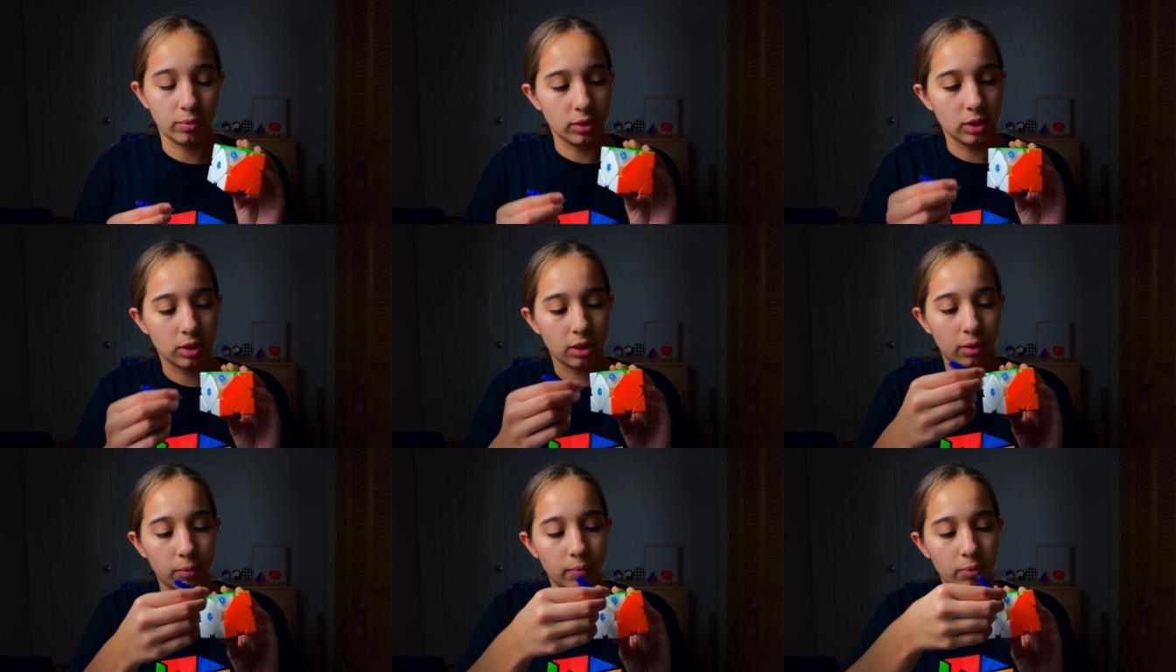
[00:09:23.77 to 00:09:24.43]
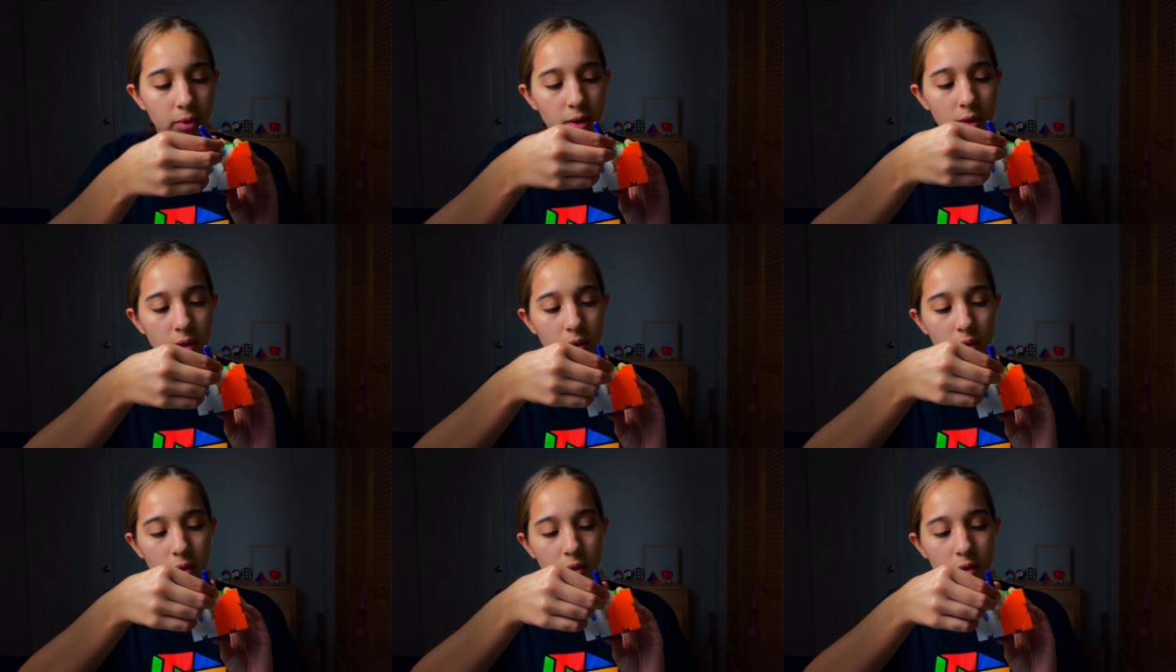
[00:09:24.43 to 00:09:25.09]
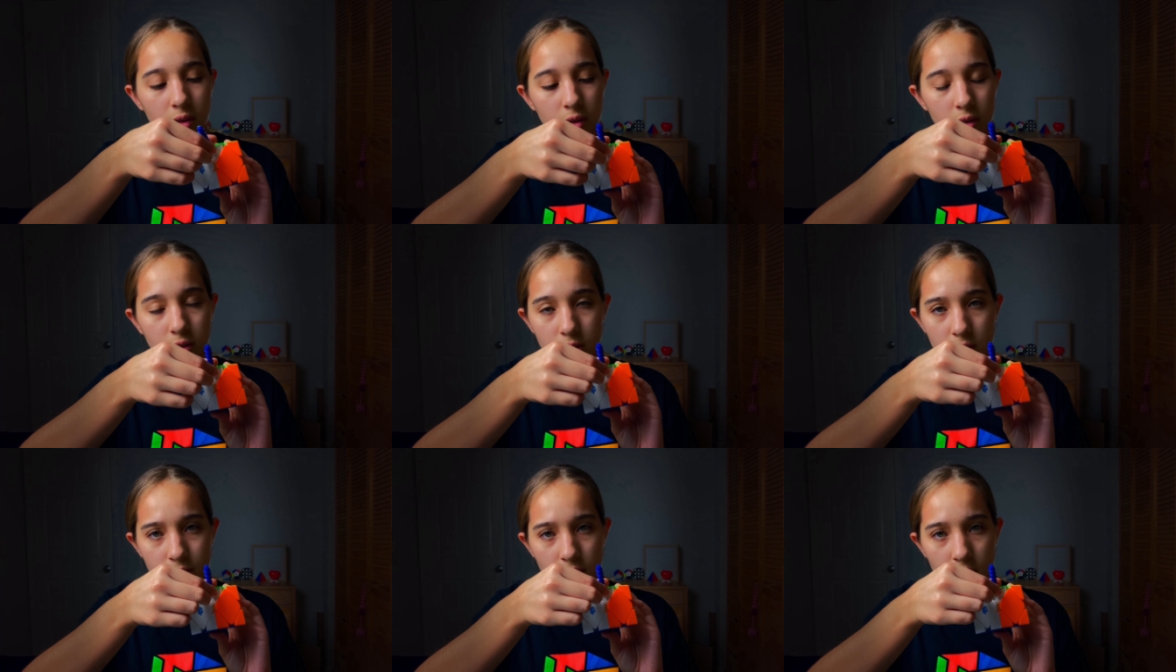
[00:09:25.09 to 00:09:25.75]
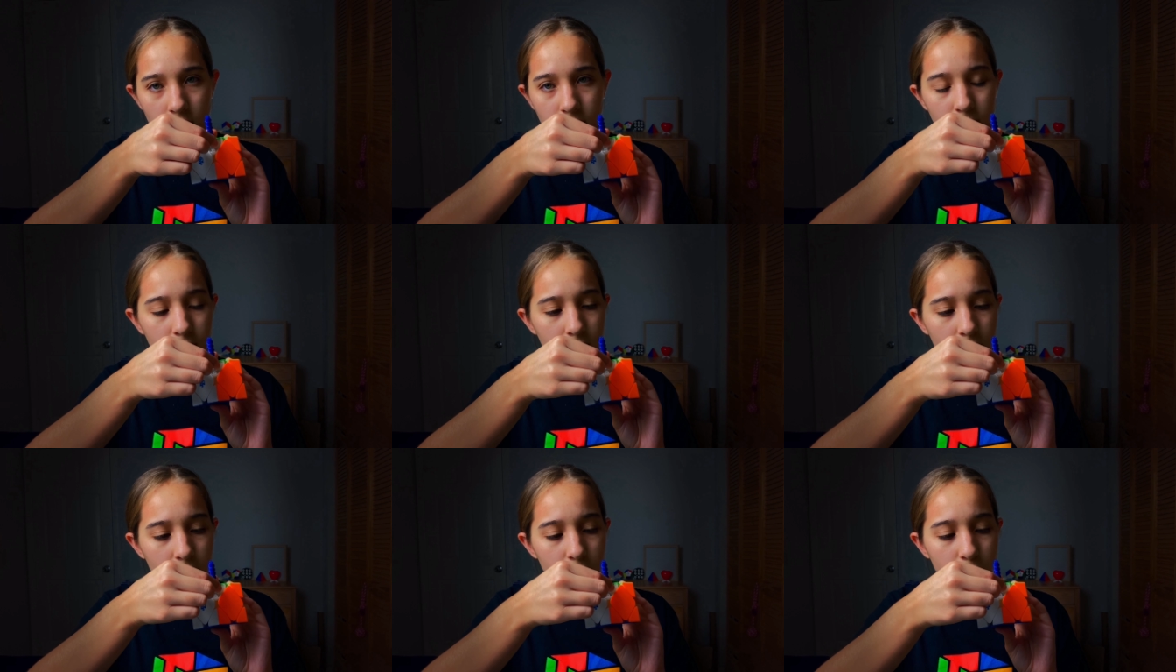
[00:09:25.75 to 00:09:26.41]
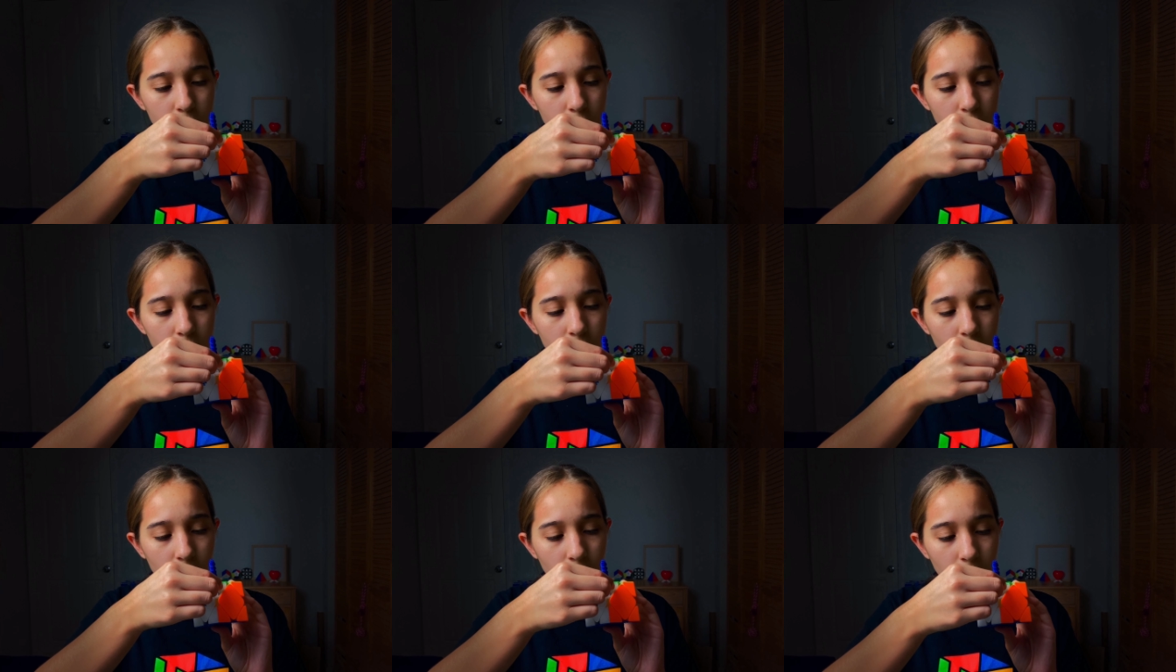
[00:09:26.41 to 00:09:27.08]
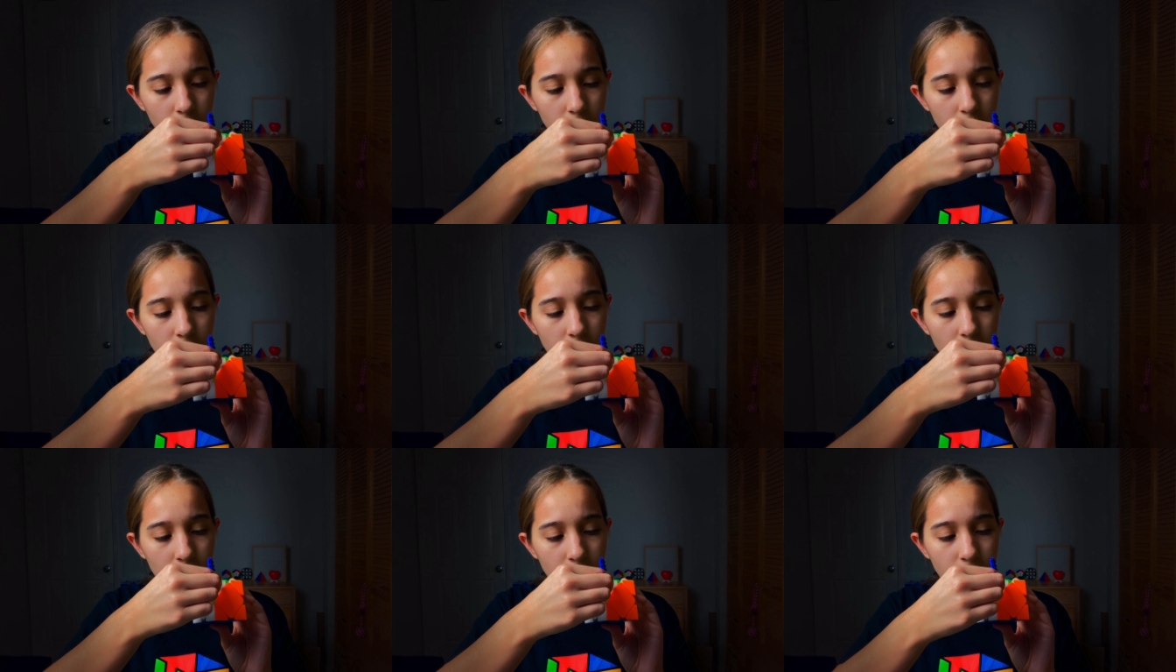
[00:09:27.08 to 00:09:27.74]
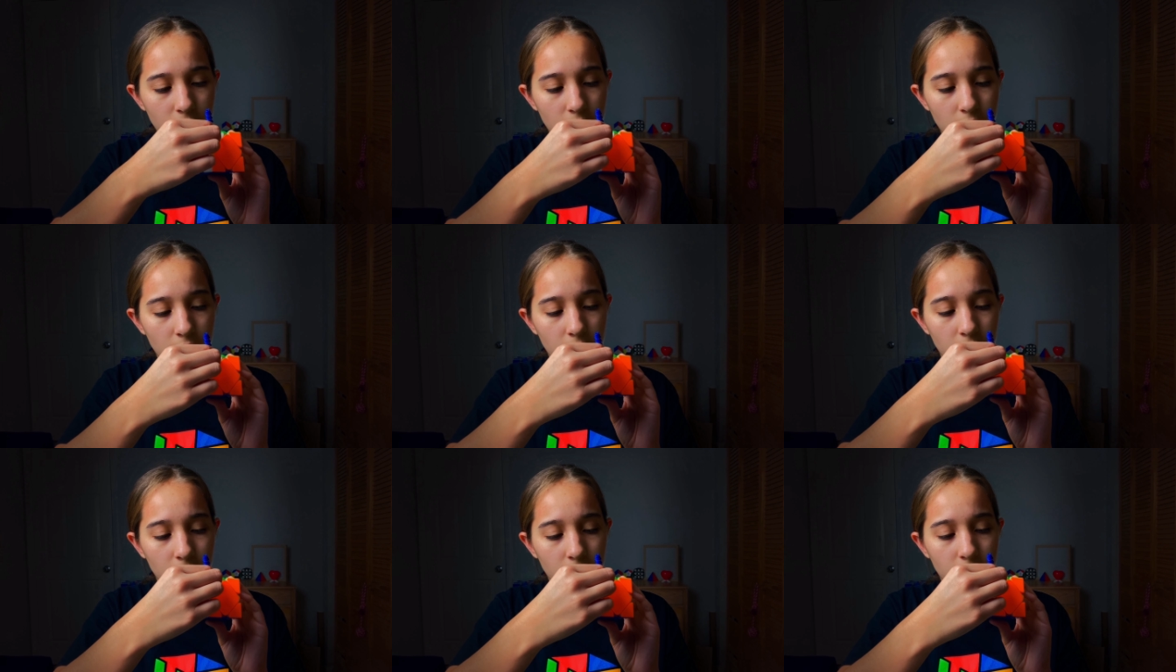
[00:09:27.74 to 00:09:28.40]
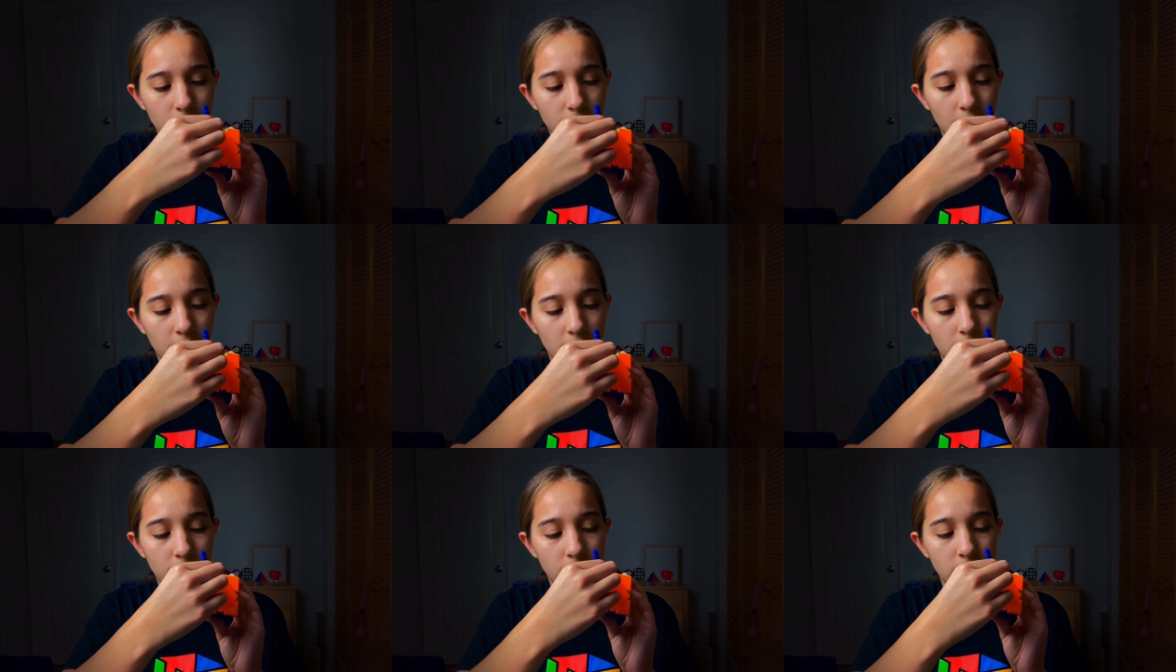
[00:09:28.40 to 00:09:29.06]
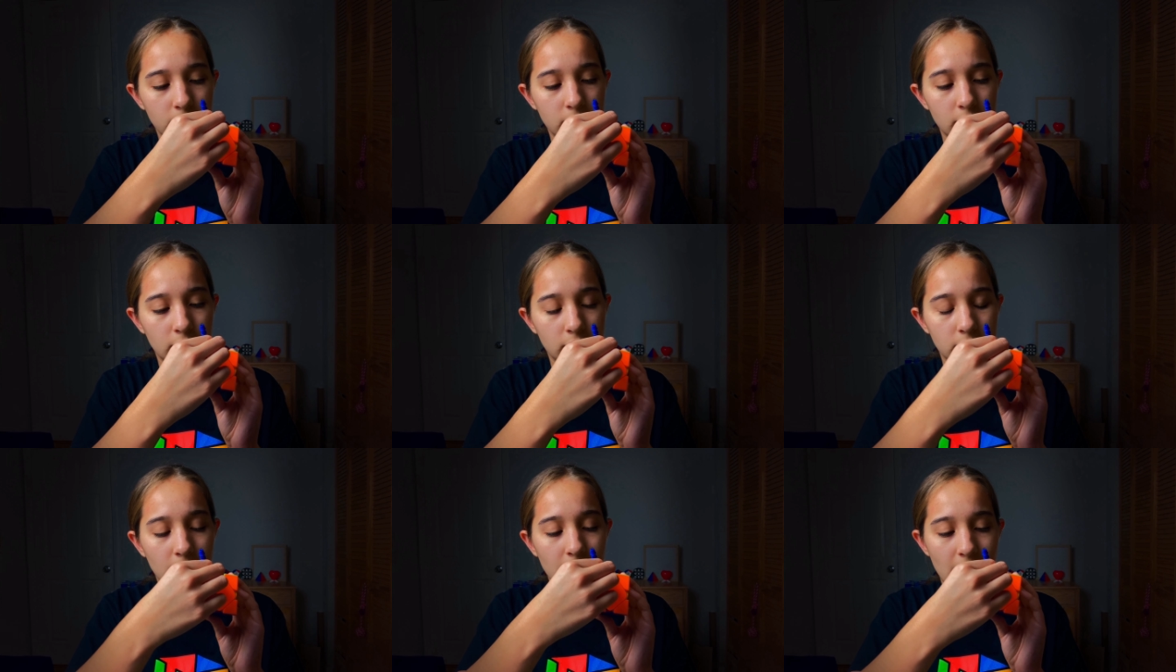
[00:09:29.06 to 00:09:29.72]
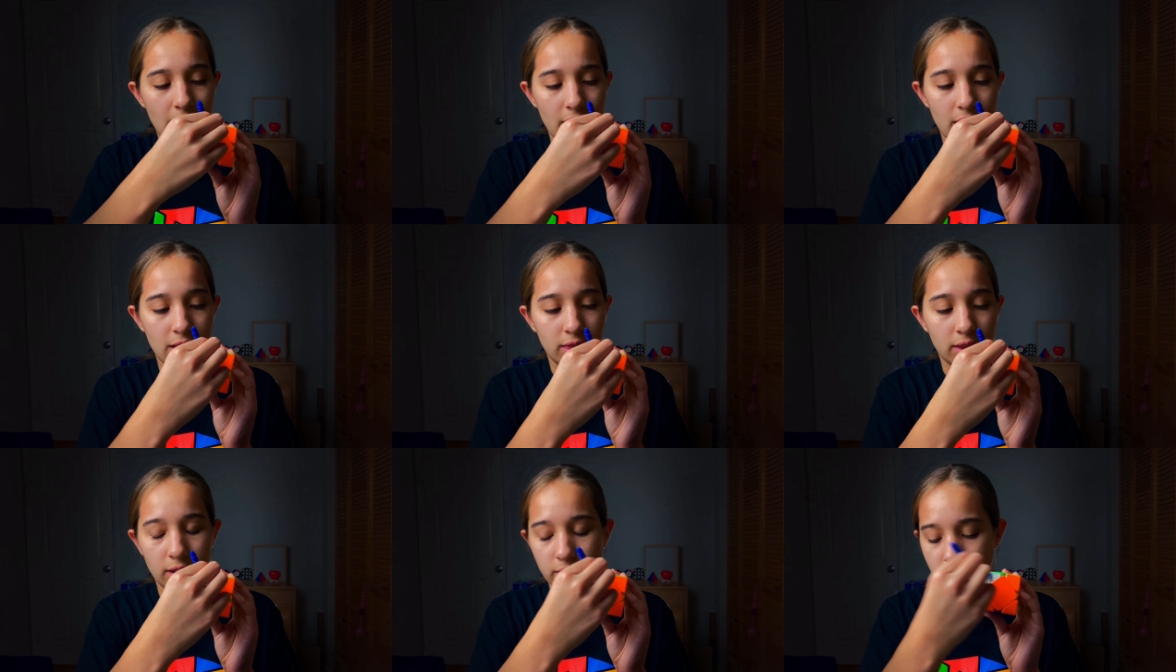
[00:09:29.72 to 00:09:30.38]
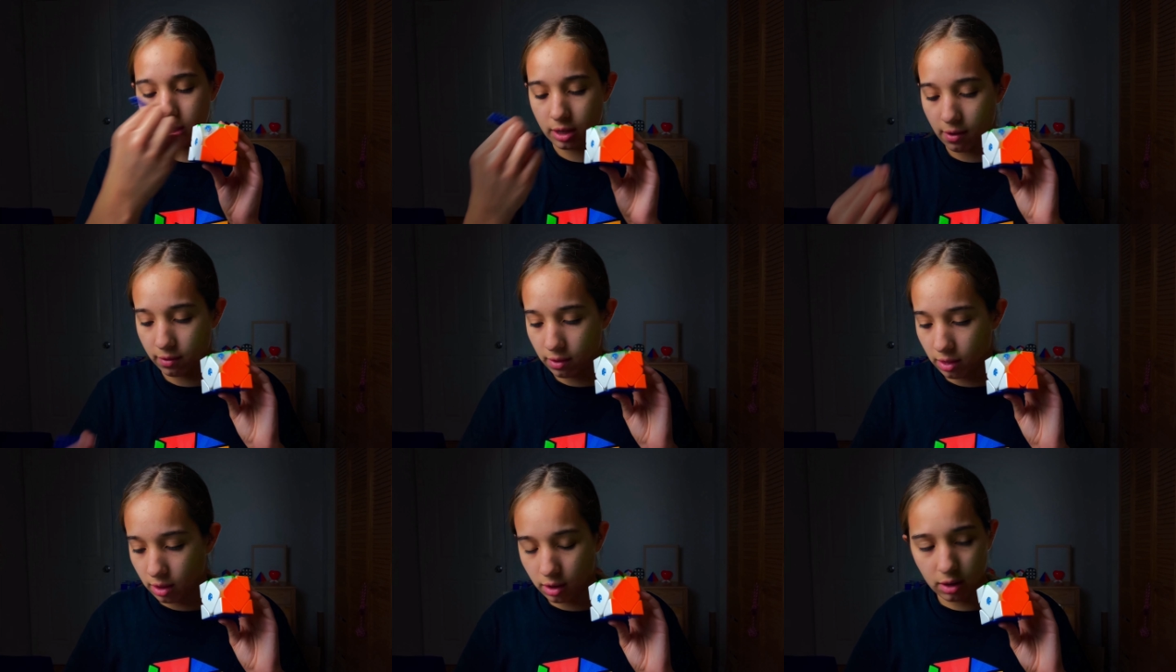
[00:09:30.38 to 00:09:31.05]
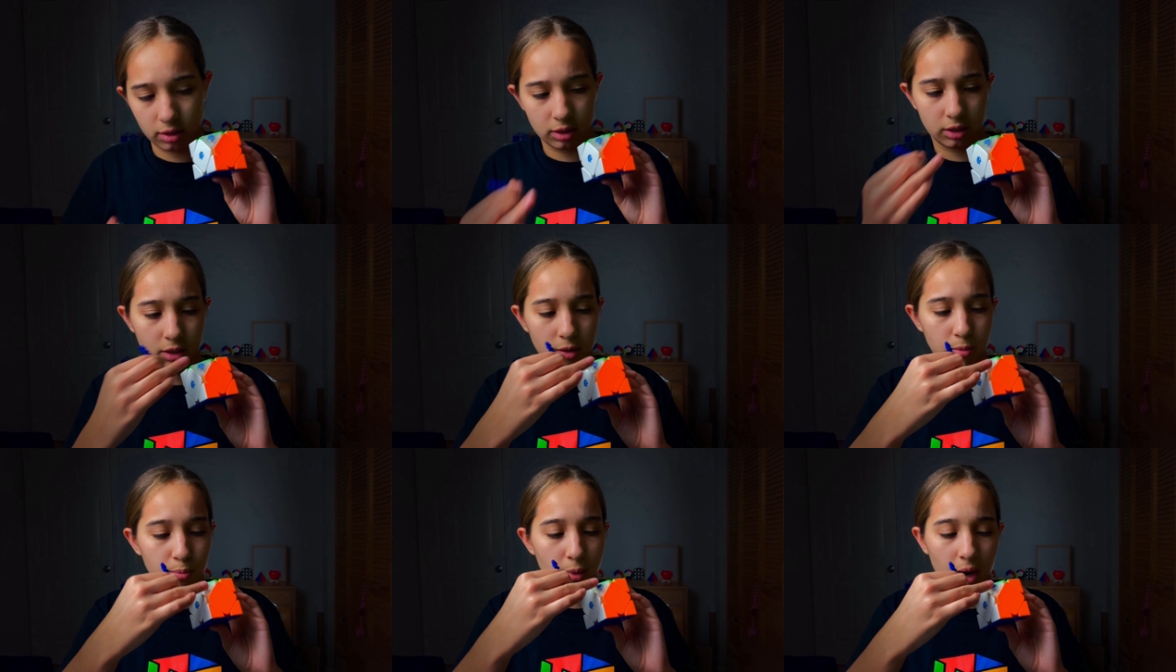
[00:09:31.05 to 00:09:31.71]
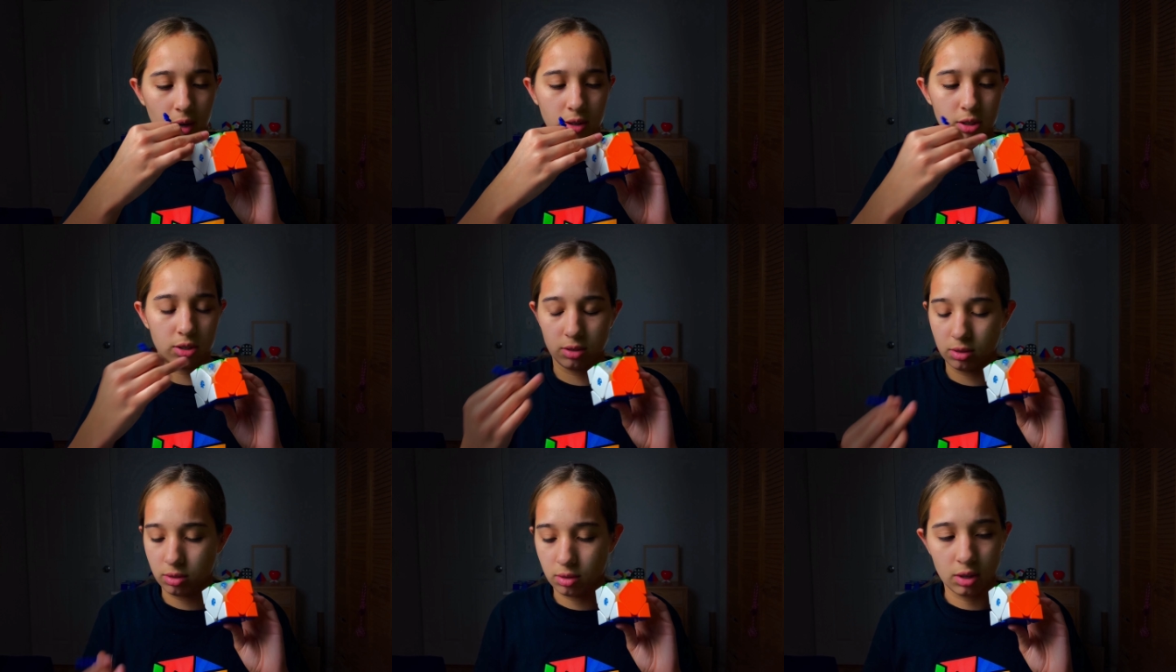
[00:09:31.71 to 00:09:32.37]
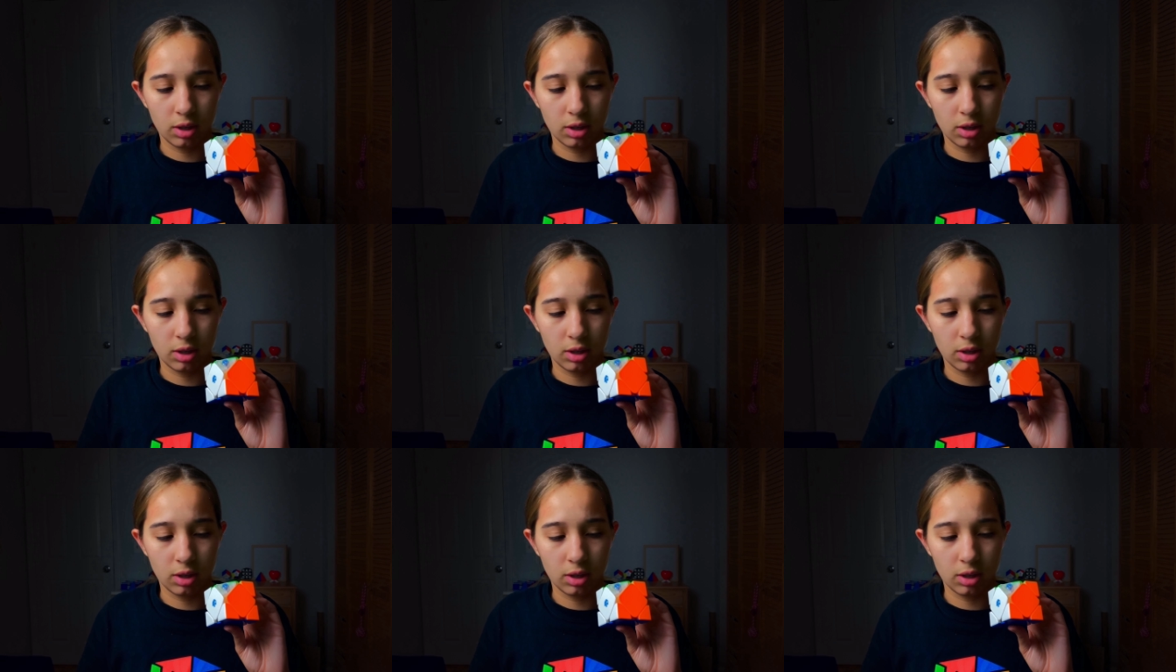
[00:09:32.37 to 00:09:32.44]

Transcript: So default, two, three, four, five, six, and then seven is back to